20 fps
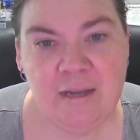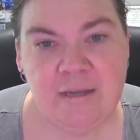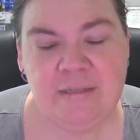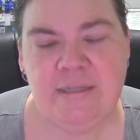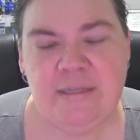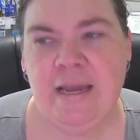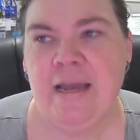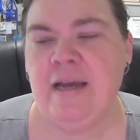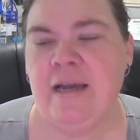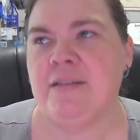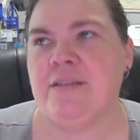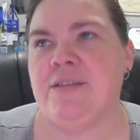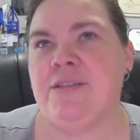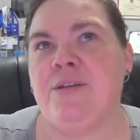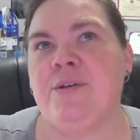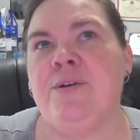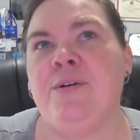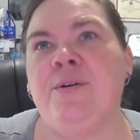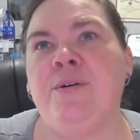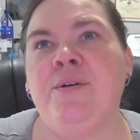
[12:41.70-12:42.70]
Yeah,
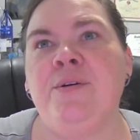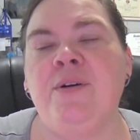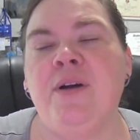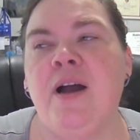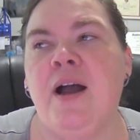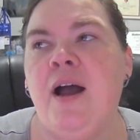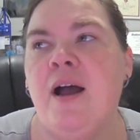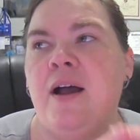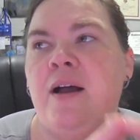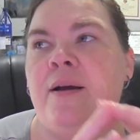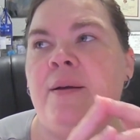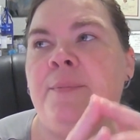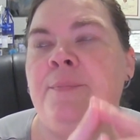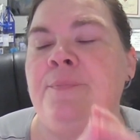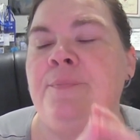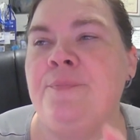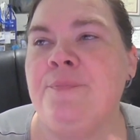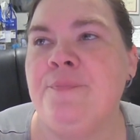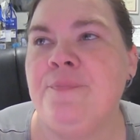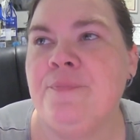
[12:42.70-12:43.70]
so
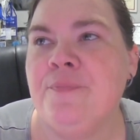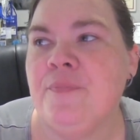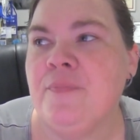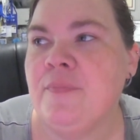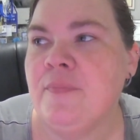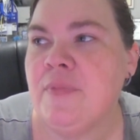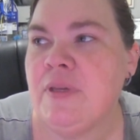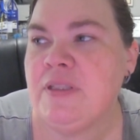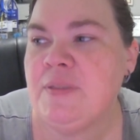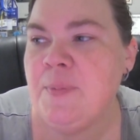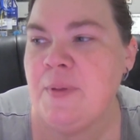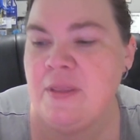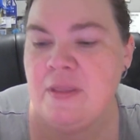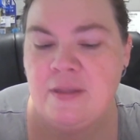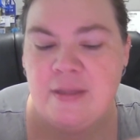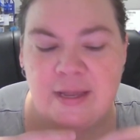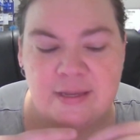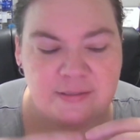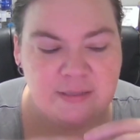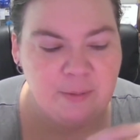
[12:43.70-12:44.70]
it's been
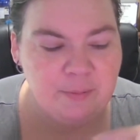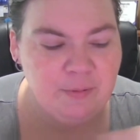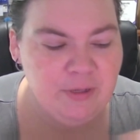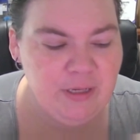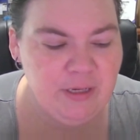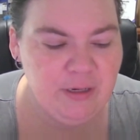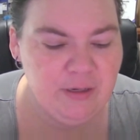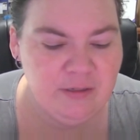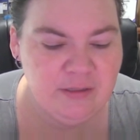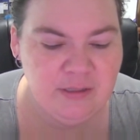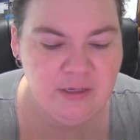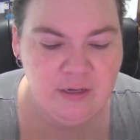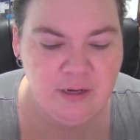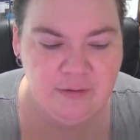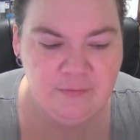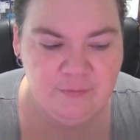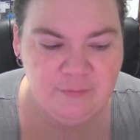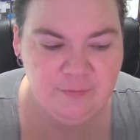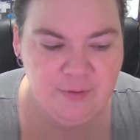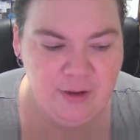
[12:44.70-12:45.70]
the last couple of years
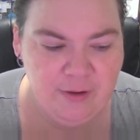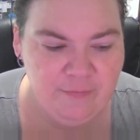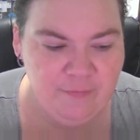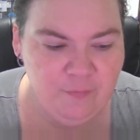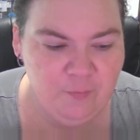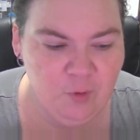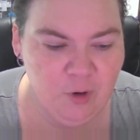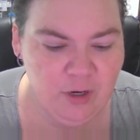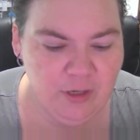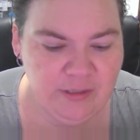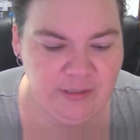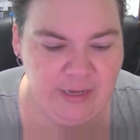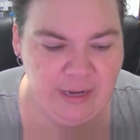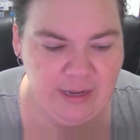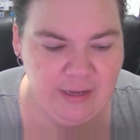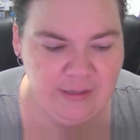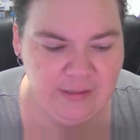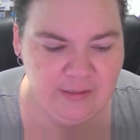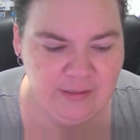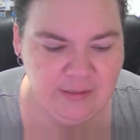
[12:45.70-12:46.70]
that I've worked
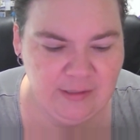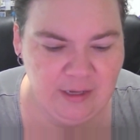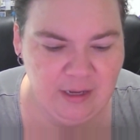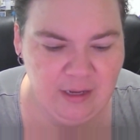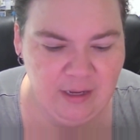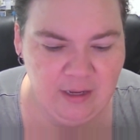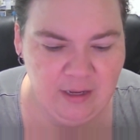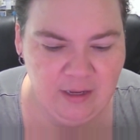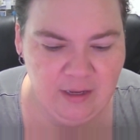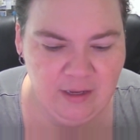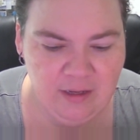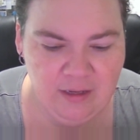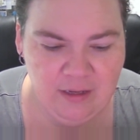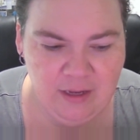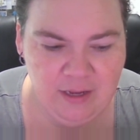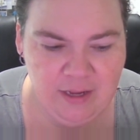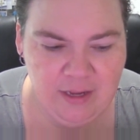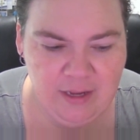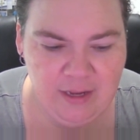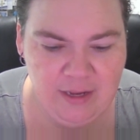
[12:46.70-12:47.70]
as a
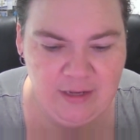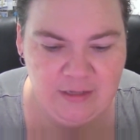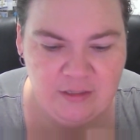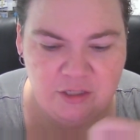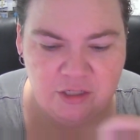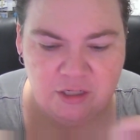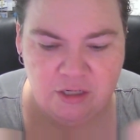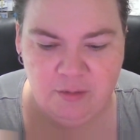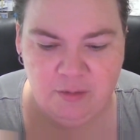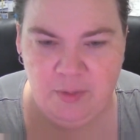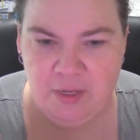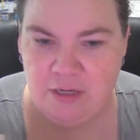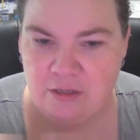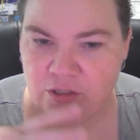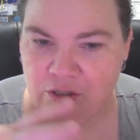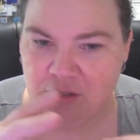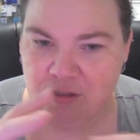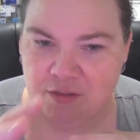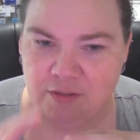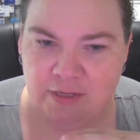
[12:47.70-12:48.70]
engineering
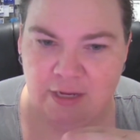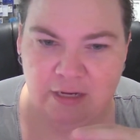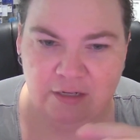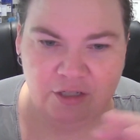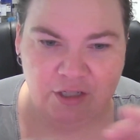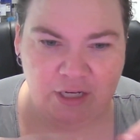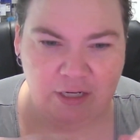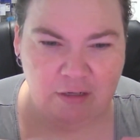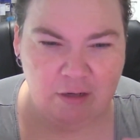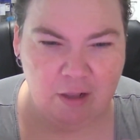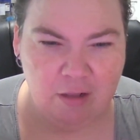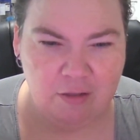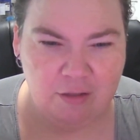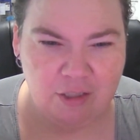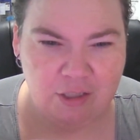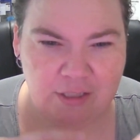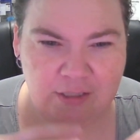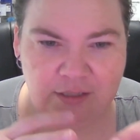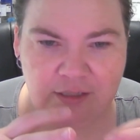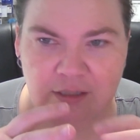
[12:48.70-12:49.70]
manager slash
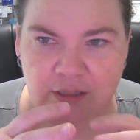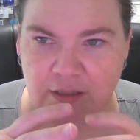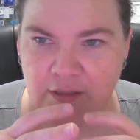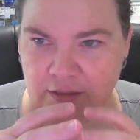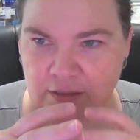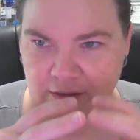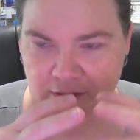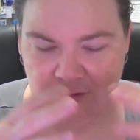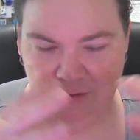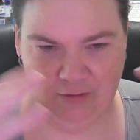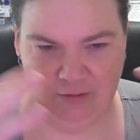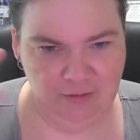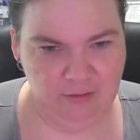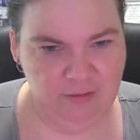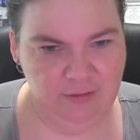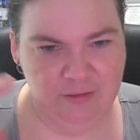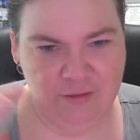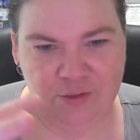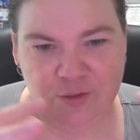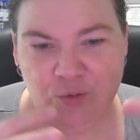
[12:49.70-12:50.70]
technologist,
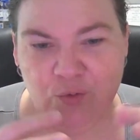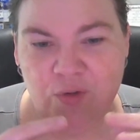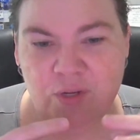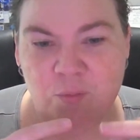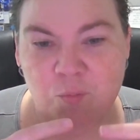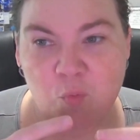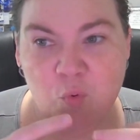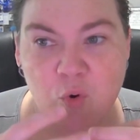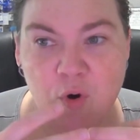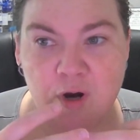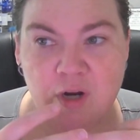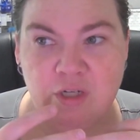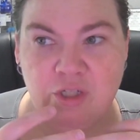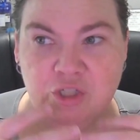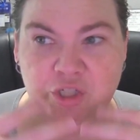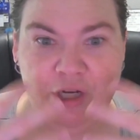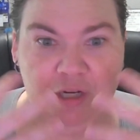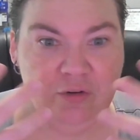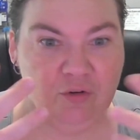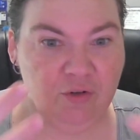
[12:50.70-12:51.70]
doing more
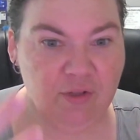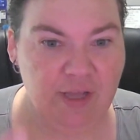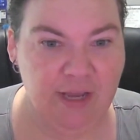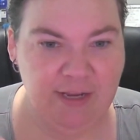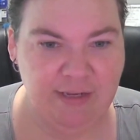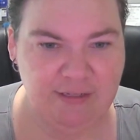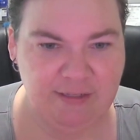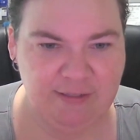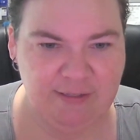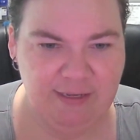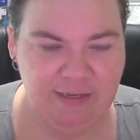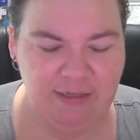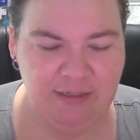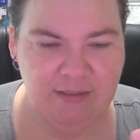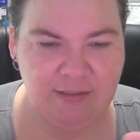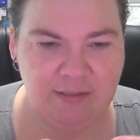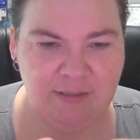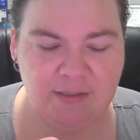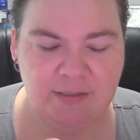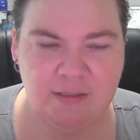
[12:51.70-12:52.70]
generalized
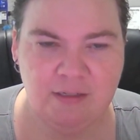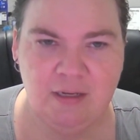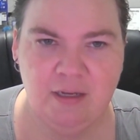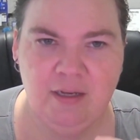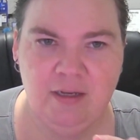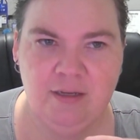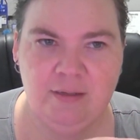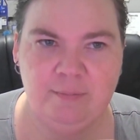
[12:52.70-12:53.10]
things.